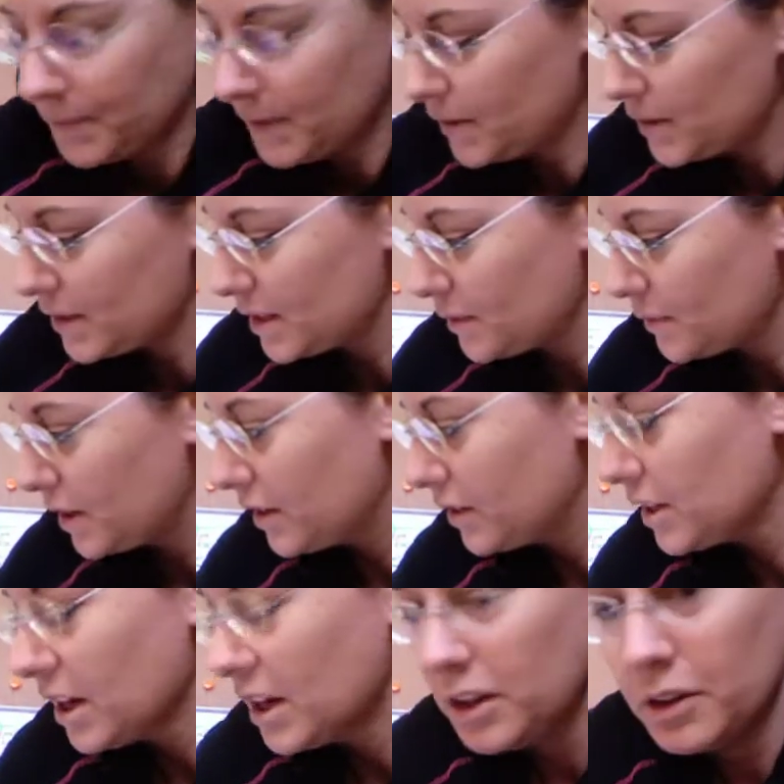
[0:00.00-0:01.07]
Here is the
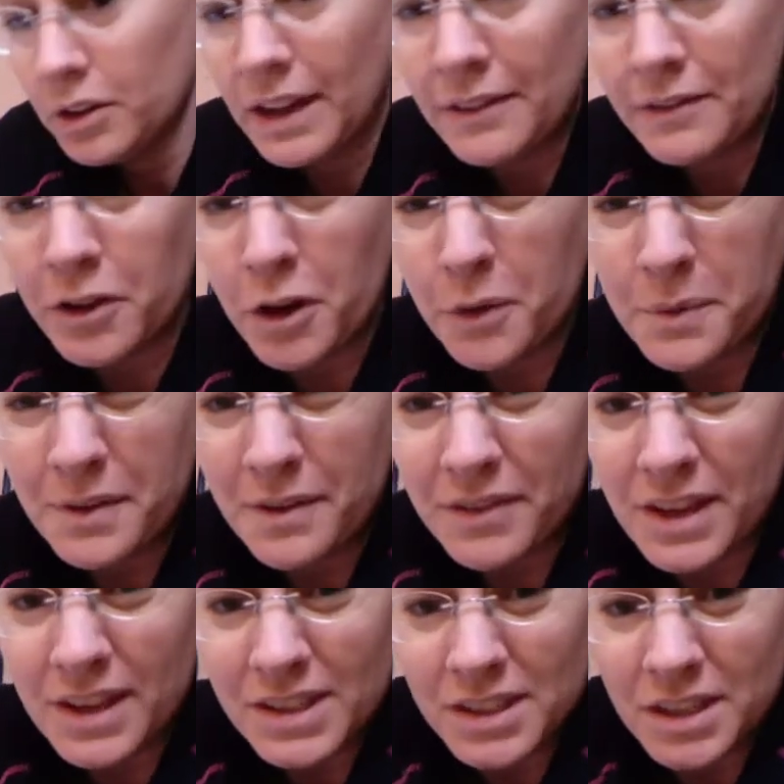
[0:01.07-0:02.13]
world. You'll have a copy of
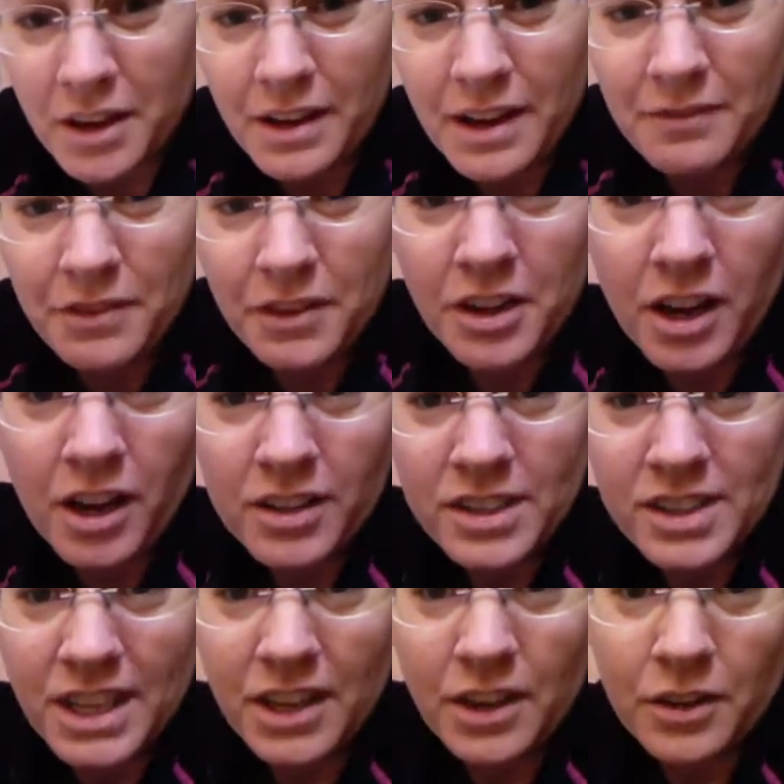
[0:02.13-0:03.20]
this, so if you can't
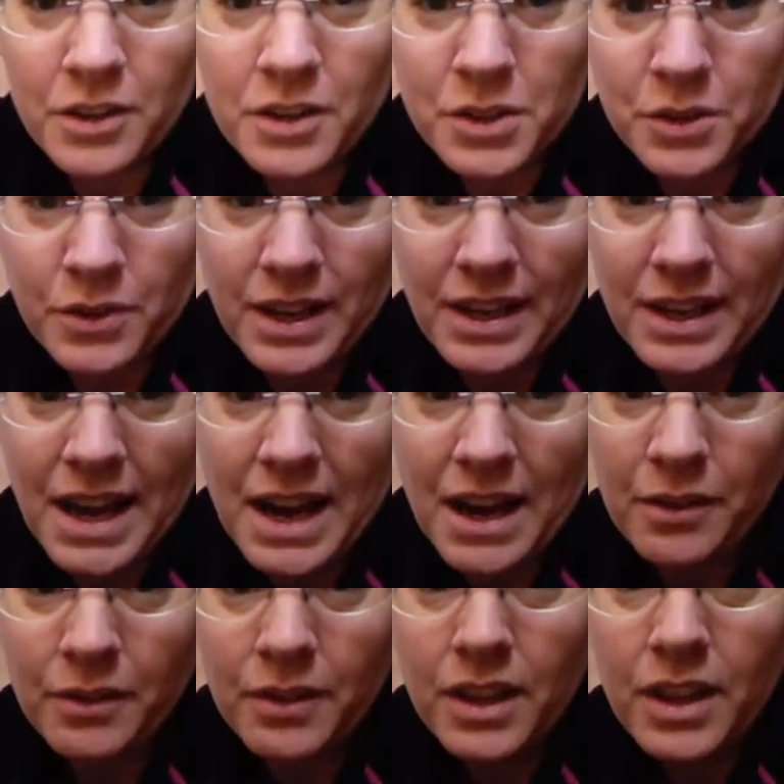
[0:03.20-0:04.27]
see it on the screen
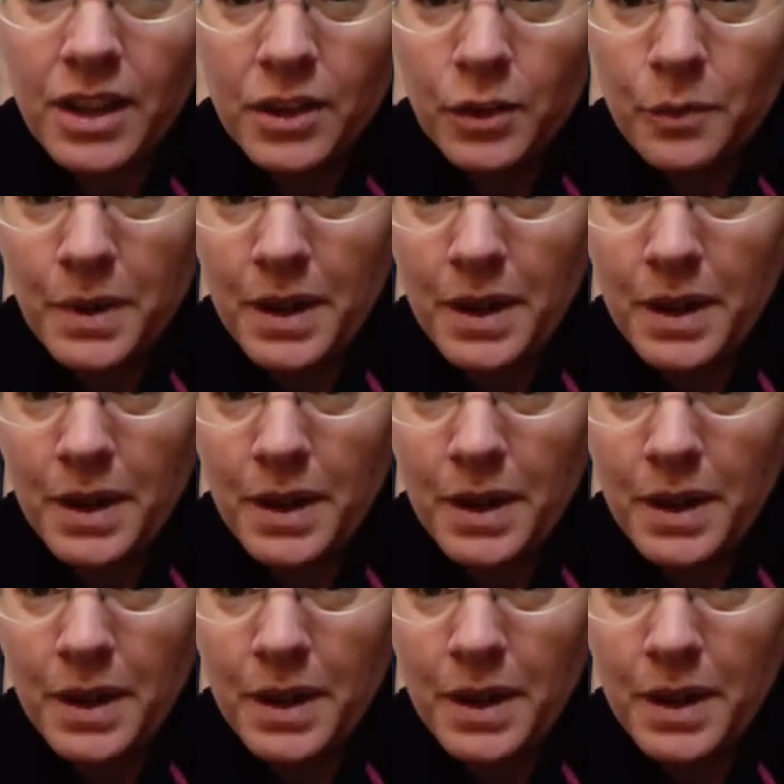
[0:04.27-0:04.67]
now, you'll